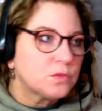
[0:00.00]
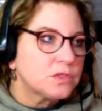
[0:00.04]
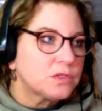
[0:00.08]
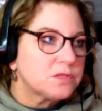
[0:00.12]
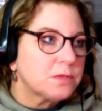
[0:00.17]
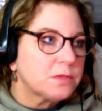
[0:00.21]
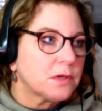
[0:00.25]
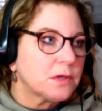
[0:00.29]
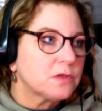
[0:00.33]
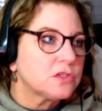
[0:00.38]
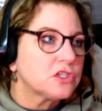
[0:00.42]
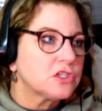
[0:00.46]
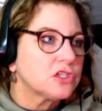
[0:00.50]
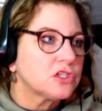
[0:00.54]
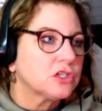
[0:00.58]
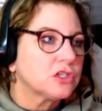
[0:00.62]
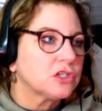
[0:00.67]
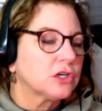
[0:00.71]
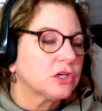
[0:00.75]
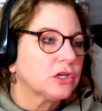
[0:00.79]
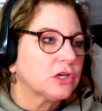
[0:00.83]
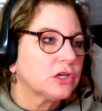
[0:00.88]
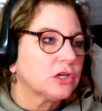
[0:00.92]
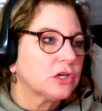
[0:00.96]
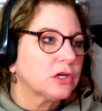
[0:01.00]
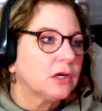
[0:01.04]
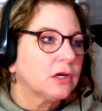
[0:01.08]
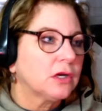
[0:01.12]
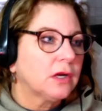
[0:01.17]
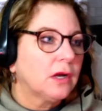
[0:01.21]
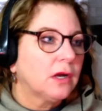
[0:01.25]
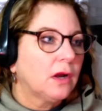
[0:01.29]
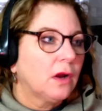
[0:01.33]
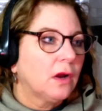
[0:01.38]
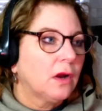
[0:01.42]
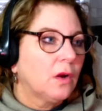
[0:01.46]
posed to her,
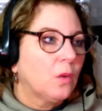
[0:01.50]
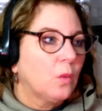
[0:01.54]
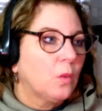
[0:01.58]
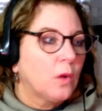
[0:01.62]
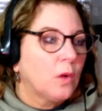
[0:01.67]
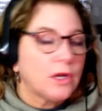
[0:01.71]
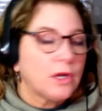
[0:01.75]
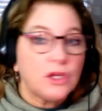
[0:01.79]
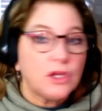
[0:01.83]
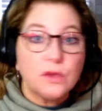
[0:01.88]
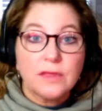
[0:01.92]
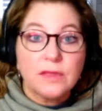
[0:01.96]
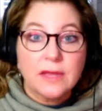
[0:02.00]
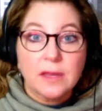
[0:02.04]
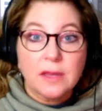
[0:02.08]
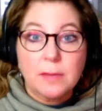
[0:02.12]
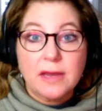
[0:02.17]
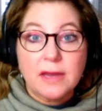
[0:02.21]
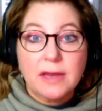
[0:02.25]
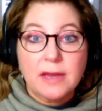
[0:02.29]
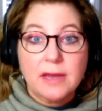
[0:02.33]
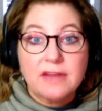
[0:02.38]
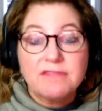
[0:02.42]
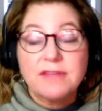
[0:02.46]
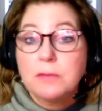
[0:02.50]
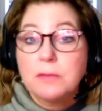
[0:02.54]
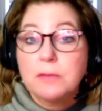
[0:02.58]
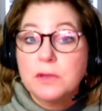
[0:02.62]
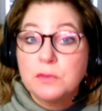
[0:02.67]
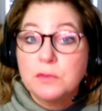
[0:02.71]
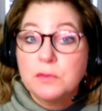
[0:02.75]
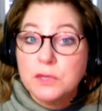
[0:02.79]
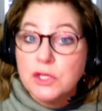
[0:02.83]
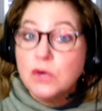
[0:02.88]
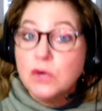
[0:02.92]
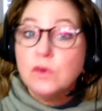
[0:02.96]
what do you think about a family
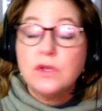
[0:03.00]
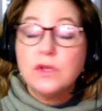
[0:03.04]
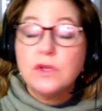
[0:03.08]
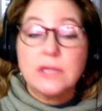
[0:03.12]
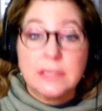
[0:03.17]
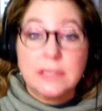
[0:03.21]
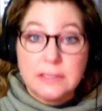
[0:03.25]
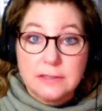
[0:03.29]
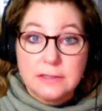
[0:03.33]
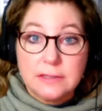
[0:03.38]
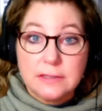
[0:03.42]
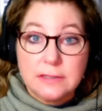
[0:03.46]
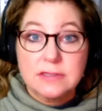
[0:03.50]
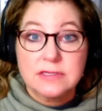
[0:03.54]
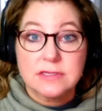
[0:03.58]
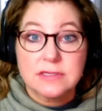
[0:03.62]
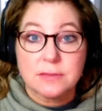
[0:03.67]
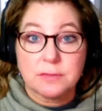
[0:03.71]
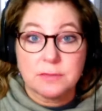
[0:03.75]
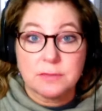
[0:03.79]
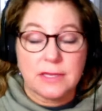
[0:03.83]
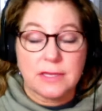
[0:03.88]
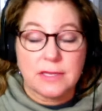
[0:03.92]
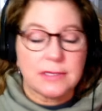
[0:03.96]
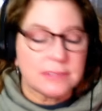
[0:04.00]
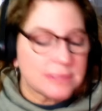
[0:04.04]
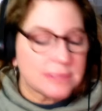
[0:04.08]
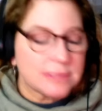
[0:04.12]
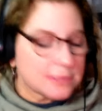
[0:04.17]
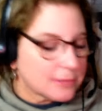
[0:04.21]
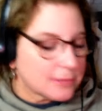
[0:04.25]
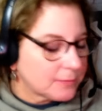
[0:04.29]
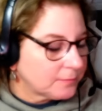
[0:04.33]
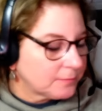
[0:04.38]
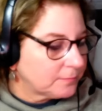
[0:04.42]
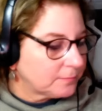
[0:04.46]
reunion
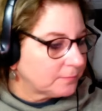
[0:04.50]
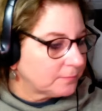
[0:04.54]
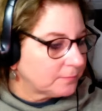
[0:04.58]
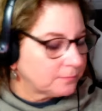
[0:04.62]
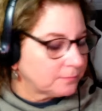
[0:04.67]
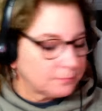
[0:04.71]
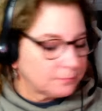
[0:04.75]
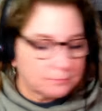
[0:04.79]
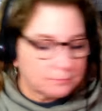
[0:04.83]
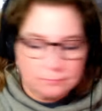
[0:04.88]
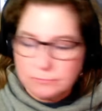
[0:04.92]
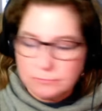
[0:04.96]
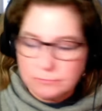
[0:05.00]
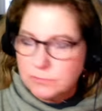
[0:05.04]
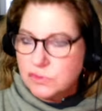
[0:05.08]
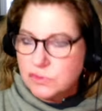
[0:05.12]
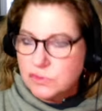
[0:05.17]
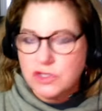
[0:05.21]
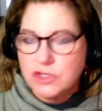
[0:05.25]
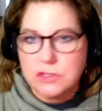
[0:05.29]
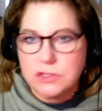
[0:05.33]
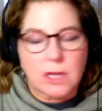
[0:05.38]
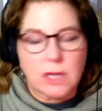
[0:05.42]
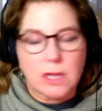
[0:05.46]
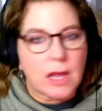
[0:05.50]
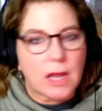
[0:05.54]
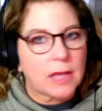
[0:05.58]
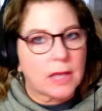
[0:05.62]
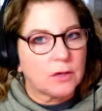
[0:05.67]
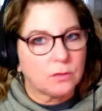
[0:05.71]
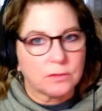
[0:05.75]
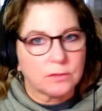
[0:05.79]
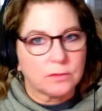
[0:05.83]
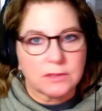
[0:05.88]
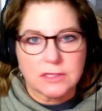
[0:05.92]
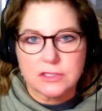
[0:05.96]
someplace? She said, I
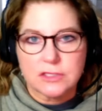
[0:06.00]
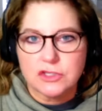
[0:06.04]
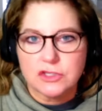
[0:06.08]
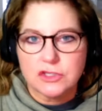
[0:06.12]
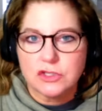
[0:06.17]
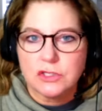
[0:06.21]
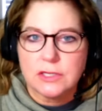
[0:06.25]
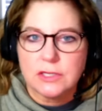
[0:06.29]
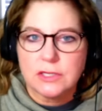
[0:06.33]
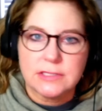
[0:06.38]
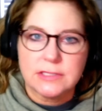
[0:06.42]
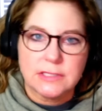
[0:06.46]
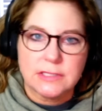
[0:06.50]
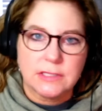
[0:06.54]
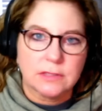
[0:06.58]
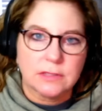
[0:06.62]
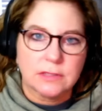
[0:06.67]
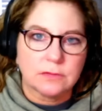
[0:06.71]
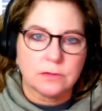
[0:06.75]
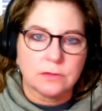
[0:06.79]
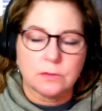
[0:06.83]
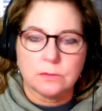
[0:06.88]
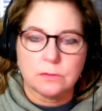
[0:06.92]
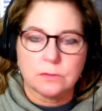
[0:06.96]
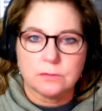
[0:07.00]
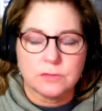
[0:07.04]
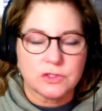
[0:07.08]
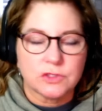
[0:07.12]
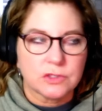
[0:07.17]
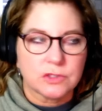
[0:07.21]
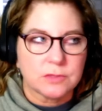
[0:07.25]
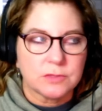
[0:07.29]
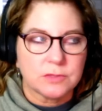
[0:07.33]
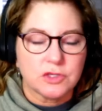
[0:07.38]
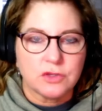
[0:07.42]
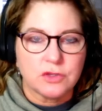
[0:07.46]
don't think that's a good idea. No, there's
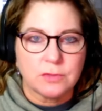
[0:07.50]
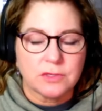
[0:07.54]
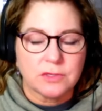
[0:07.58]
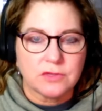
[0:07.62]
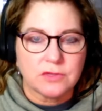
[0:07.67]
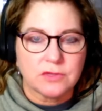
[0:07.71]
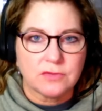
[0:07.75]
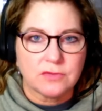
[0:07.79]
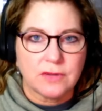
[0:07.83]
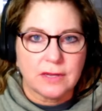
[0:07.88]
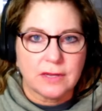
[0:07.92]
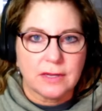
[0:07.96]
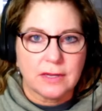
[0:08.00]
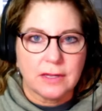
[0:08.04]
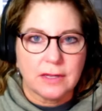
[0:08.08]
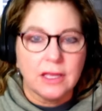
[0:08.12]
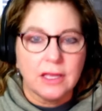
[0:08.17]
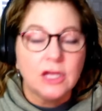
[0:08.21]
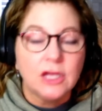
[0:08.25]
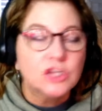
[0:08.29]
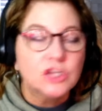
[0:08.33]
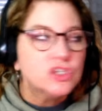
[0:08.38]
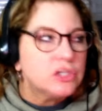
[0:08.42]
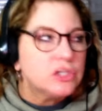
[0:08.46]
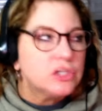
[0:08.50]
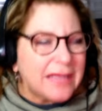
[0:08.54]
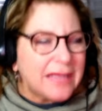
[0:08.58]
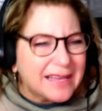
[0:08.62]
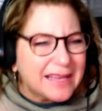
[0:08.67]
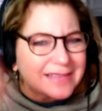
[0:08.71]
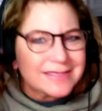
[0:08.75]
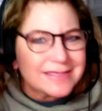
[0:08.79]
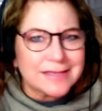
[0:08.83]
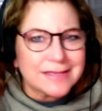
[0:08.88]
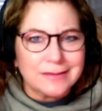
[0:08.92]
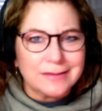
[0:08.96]
going to be too much fighting. She
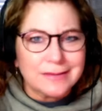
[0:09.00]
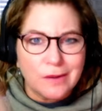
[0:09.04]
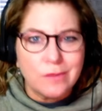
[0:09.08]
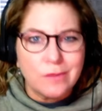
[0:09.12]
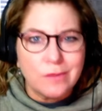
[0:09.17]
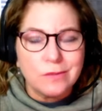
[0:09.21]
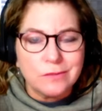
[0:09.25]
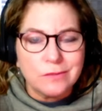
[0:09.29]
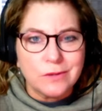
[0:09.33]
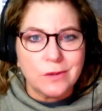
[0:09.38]
has said no